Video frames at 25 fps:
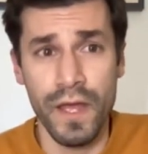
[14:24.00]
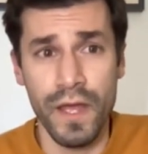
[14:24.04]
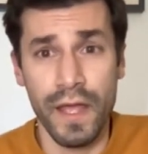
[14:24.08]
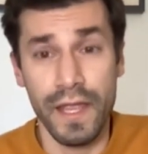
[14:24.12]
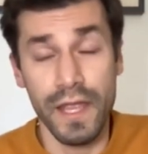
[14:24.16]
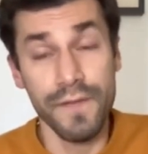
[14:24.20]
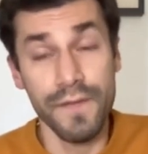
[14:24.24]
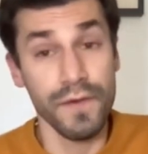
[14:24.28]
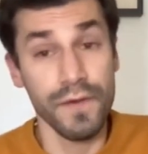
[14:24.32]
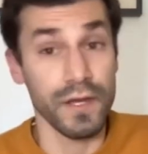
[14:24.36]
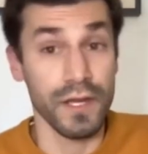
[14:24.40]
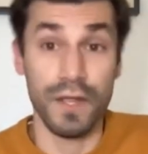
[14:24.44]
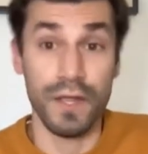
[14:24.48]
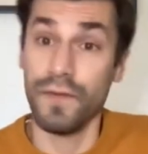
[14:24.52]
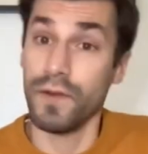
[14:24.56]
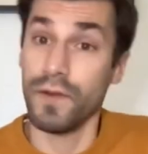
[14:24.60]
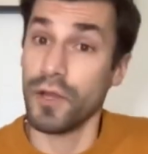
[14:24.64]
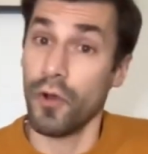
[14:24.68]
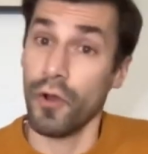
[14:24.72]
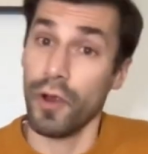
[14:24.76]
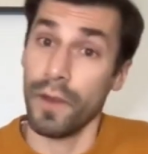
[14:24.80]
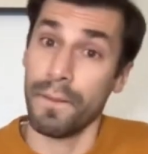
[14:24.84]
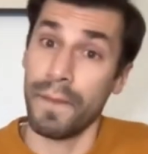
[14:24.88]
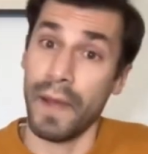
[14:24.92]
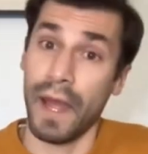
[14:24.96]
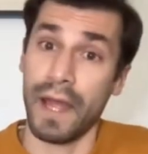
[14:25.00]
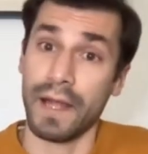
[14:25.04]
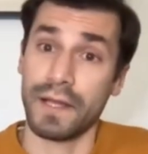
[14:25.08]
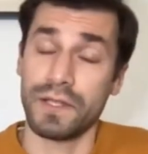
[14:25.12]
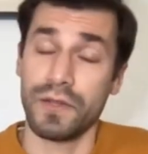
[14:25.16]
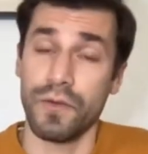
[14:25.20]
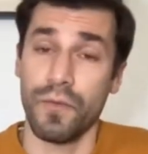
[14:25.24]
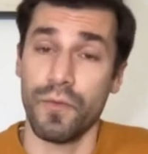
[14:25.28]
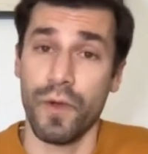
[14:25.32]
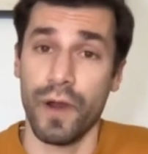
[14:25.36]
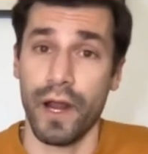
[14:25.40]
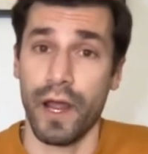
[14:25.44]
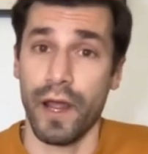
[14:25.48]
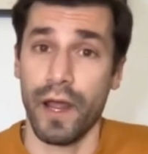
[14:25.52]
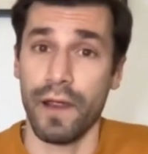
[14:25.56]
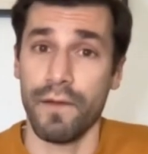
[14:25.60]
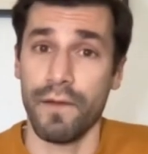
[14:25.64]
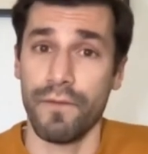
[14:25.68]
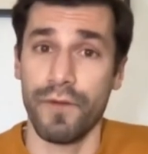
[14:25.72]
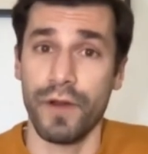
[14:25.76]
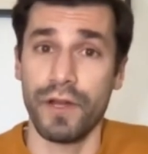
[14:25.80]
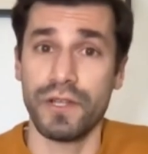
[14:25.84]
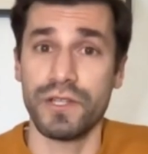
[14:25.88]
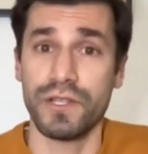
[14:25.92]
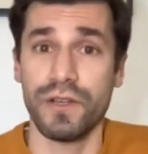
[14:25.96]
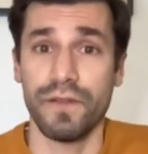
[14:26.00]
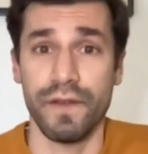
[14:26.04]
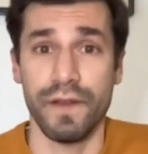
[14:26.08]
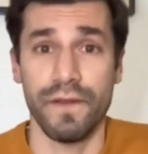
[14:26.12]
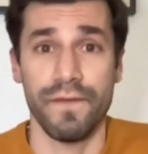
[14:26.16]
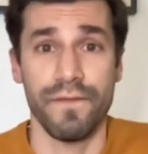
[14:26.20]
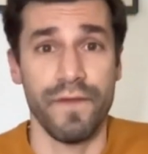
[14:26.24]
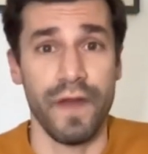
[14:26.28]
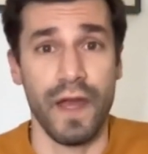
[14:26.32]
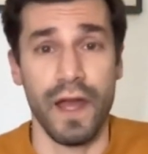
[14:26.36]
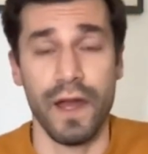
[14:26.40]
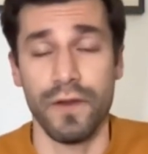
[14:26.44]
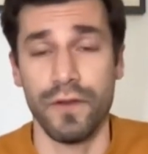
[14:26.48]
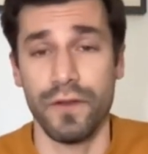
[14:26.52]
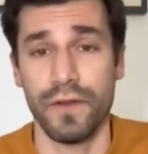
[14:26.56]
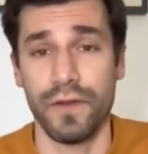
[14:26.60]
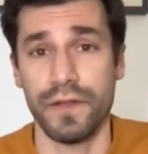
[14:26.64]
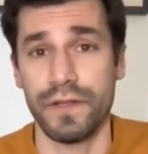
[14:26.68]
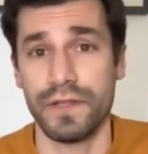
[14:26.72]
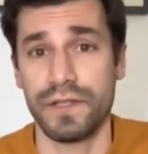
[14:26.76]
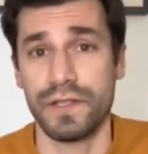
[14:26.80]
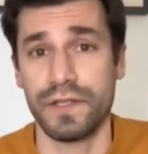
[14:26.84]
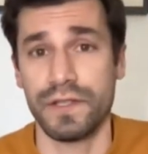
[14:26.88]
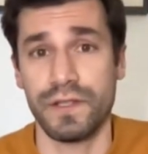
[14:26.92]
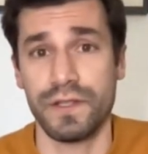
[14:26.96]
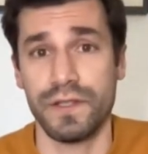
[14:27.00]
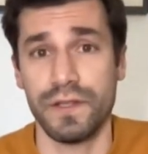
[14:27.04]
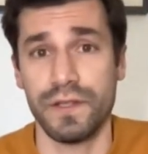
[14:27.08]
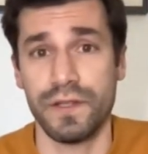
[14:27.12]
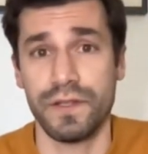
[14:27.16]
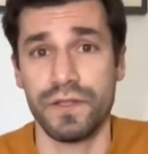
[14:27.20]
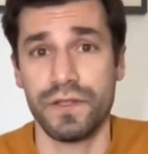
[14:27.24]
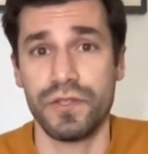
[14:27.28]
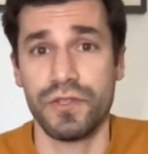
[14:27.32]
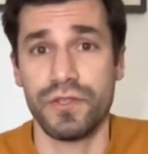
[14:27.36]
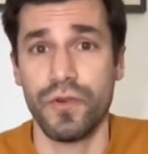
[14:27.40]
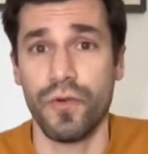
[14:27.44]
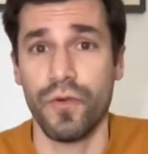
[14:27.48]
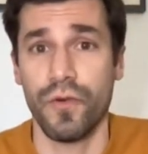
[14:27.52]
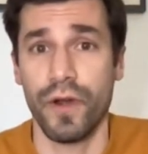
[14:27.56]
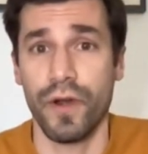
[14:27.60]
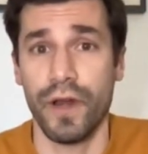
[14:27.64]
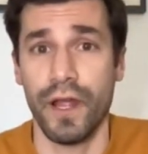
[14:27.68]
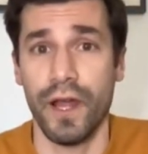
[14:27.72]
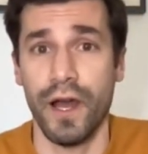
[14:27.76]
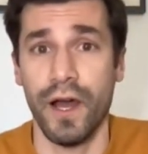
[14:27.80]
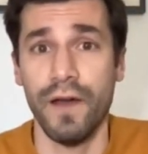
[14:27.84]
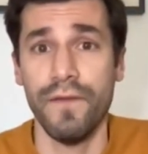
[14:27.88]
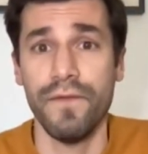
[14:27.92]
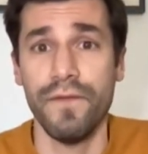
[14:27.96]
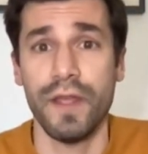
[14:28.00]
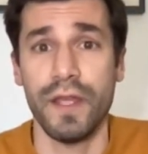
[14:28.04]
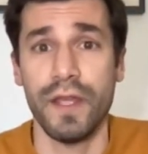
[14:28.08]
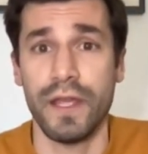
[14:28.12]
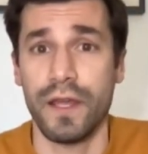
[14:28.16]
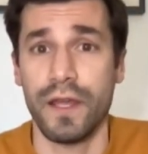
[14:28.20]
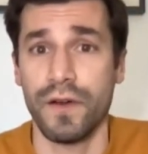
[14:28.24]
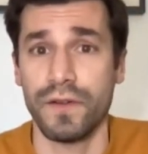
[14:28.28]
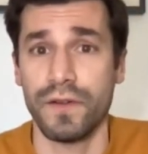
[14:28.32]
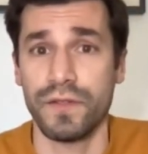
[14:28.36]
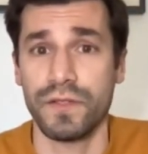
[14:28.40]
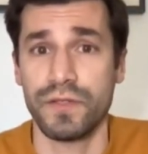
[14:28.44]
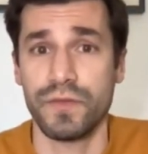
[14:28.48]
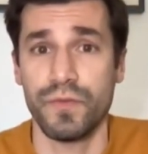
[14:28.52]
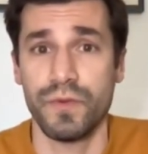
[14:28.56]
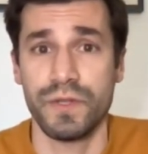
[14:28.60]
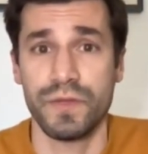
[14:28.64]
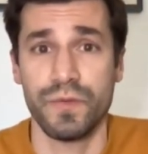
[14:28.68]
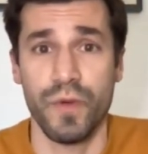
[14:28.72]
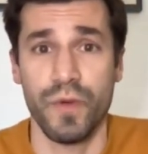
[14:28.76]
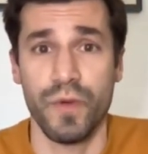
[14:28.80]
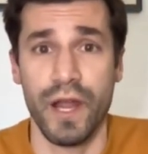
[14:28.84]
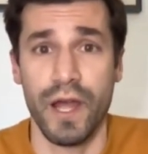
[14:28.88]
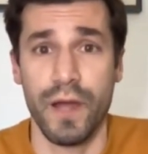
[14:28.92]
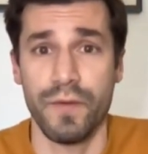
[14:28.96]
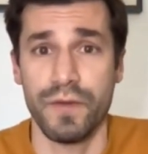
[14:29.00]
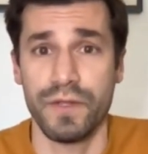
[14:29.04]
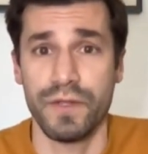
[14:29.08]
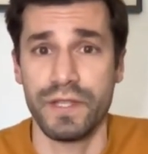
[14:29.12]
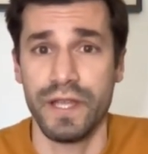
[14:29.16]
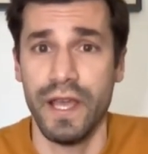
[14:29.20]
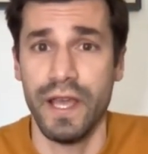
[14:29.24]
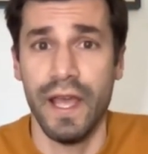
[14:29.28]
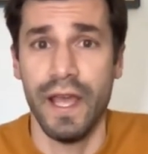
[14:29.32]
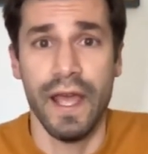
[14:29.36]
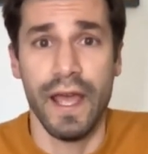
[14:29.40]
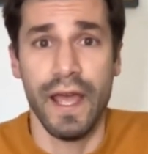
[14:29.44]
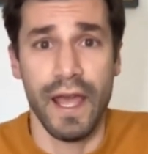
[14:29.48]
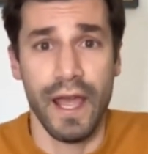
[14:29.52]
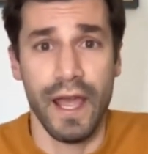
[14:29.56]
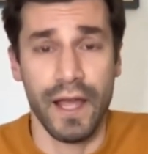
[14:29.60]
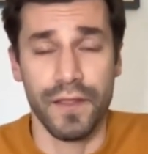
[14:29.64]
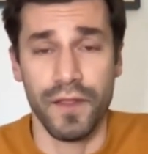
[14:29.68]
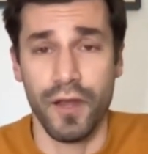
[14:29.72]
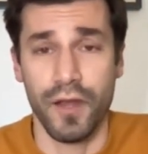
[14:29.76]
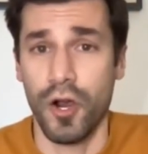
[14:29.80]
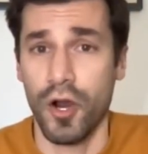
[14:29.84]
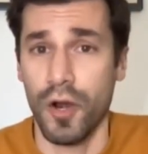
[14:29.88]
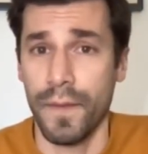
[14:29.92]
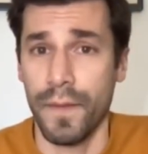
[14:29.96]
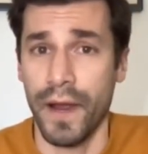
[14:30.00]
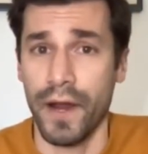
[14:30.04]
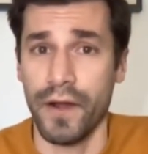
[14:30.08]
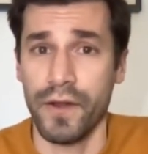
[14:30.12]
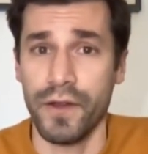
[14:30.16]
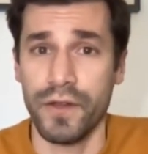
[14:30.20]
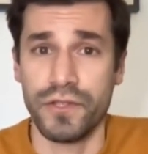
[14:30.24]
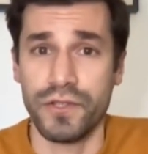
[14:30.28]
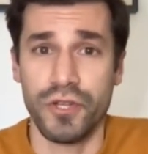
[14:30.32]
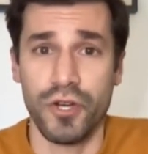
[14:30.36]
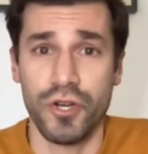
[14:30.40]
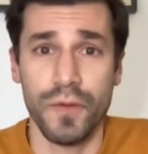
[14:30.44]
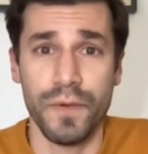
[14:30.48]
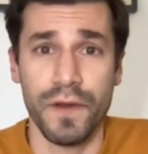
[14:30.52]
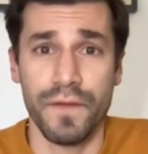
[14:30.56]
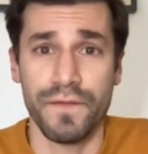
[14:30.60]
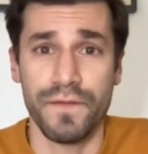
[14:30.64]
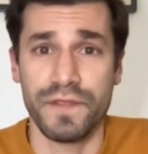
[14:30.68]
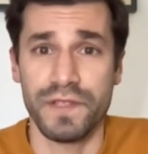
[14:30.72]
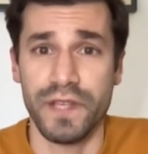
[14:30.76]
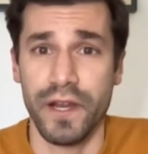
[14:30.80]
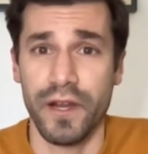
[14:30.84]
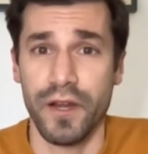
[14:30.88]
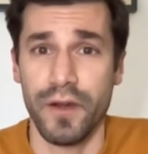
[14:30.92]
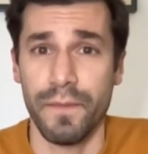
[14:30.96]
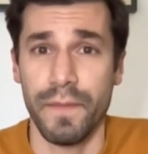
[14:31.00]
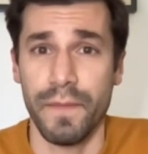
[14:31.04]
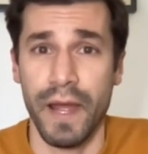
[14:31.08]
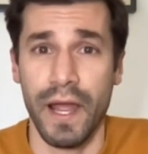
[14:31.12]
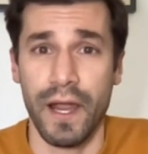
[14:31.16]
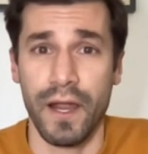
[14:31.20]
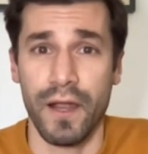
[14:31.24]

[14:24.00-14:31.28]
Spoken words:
even going back to when I originally found this story of the Eagles, was when I was at the Heart Mountain Interpretive Center